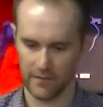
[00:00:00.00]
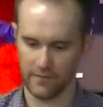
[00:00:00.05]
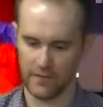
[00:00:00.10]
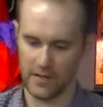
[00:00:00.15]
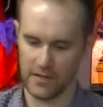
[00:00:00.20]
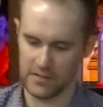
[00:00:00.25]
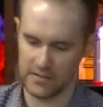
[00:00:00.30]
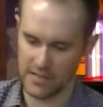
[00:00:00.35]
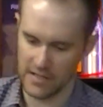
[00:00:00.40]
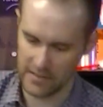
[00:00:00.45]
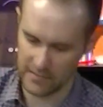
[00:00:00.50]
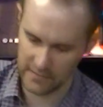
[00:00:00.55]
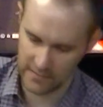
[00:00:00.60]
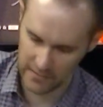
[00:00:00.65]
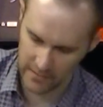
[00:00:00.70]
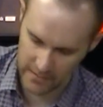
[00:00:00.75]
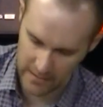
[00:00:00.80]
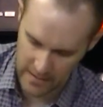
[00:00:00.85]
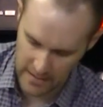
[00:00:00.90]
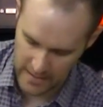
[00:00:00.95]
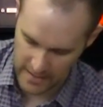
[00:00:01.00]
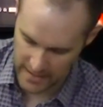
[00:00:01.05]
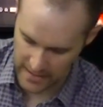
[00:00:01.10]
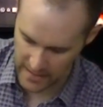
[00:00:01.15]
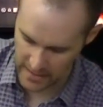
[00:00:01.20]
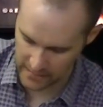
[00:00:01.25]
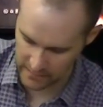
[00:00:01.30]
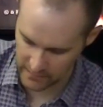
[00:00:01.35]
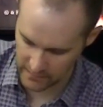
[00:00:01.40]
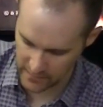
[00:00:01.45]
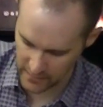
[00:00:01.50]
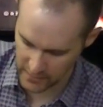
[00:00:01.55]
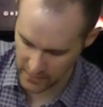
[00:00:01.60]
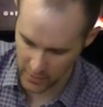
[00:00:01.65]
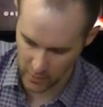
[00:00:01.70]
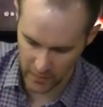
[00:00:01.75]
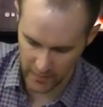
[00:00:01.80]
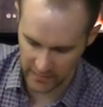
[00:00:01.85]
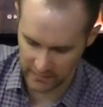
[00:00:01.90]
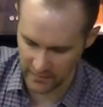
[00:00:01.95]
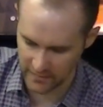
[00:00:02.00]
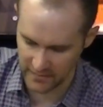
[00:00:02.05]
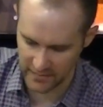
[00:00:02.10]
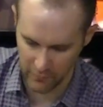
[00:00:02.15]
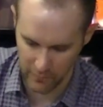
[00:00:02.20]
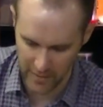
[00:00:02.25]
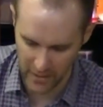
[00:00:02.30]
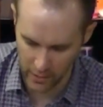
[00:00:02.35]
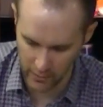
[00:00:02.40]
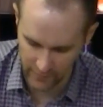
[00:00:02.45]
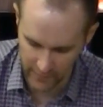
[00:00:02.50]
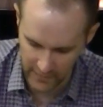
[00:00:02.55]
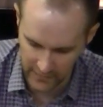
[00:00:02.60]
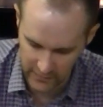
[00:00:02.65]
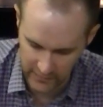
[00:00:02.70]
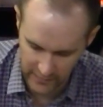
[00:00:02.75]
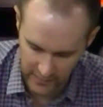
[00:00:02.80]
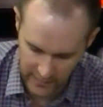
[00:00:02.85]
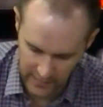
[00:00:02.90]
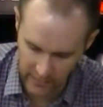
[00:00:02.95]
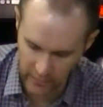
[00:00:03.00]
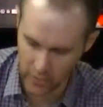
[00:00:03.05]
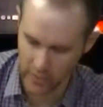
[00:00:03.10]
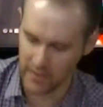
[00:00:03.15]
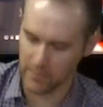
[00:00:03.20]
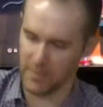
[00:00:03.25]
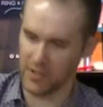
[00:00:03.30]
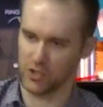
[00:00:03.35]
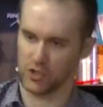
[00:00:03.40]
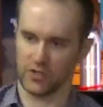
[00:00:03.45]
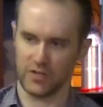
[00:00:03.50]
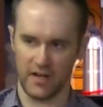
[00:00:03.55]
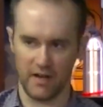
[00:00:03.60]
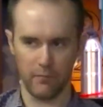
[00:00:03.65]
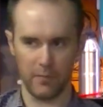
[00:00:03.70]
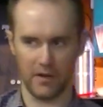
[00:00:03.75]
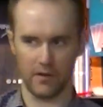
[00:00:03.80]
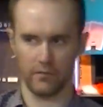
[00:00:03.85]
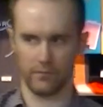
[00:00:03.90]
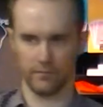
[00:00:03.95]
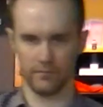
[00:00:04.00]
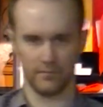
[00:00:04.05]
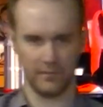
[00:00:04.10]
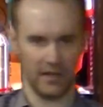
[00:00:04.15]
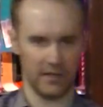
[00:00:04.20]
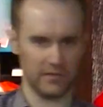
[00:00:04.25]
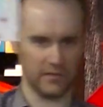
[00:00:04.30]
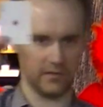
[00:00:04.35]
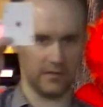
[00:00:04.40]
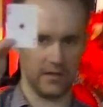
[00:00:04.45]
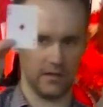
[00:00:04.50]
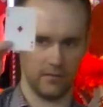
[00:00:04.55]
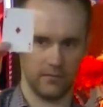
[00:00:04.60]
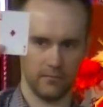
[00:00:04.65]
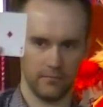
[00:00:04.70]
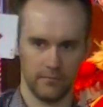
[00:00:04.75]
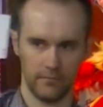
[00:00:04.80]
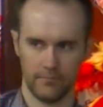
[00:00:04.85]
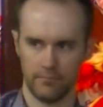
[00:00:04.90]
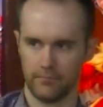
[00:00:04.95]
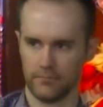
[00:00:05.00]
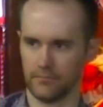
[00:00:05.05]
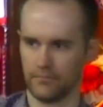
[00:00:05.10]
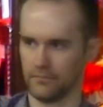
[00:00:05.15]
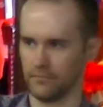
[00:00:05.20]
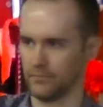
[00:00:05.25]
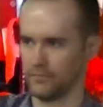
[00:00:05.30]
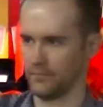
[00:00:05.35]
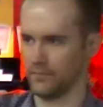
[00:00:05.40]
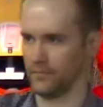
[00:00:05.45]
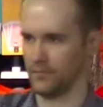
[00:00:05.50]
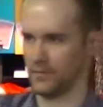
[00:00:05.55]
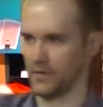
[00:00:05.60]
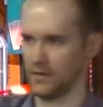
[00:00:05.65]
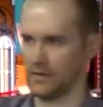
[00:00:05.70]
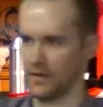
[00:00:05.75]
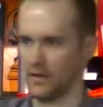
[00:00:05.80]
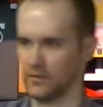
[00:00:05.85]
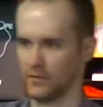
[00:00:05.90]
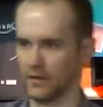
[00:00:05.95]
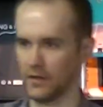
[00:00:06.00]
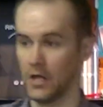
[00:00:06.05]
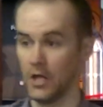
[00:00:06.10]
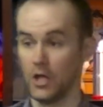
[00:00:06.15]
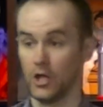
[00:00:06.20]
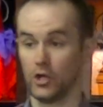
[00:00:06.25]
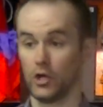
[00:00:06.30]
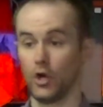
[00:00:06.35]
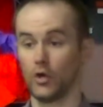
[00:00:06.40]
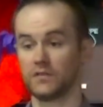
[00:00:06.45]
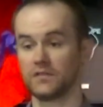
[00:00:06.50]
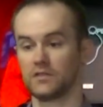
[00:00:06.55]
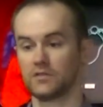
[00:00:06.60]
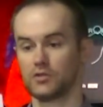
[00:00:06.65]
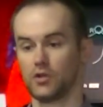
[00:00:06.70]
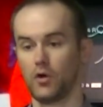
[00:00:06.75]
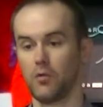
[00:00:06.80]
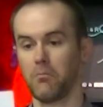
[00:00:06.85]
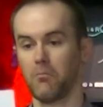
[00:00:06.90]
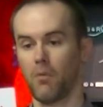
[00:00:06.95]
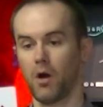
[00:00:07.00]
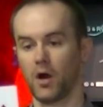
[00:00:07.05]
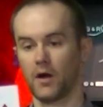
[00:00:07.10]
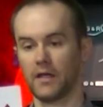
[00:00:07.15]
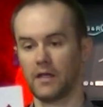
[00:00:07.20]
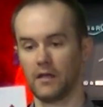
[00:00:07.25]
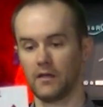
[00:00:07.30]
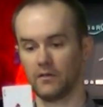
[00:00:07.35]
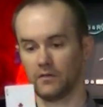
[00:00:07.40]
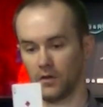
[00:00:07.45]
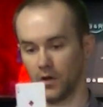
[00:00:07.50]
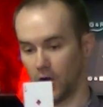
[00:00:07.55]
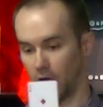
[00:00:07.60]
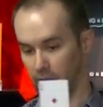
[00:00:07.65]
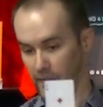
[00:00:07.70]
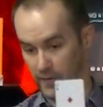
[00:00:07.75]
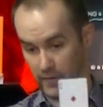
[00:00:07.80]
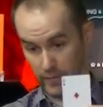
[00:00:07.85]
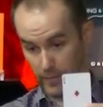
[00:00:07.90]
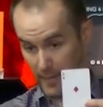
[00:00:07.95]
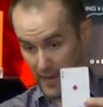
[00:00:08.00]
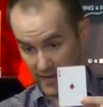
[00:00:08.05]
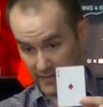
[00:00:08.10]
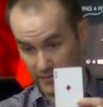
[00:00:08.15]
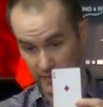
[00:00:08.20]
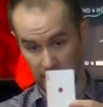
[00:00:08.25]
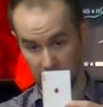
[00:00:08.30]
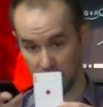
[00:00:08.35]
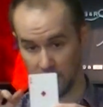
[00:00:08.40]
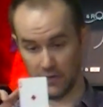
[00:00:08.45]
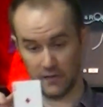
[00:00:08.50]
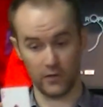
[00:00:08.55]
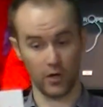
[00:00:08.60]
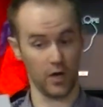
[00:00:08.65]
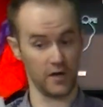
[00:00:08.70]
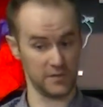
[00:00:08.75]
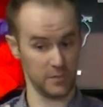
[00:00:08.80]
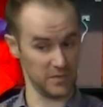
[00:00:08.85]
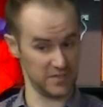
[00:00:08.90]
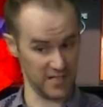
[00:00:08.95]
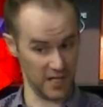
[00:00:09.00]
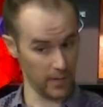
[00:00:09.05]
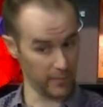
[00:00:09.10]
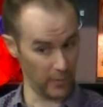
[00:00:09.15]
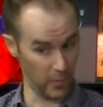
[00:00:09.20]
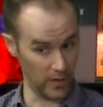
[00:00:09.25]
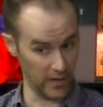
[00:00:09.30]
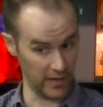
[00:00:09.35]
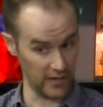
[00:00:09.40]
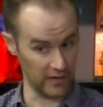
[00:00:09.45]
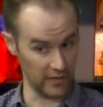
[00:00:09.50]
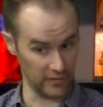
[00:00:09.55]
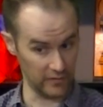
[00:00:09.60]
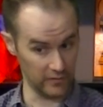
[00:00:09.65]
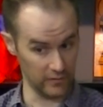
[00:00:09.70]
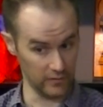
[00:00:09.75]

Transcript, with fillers: Fantastic. And uh, you know what? It doesn't even matter if I see it. I'll go ahead and make sure. Did everybody get to see it? We got it. Fantastic. You notice there's no markings on the backs of any of these cards that would tell me what it is.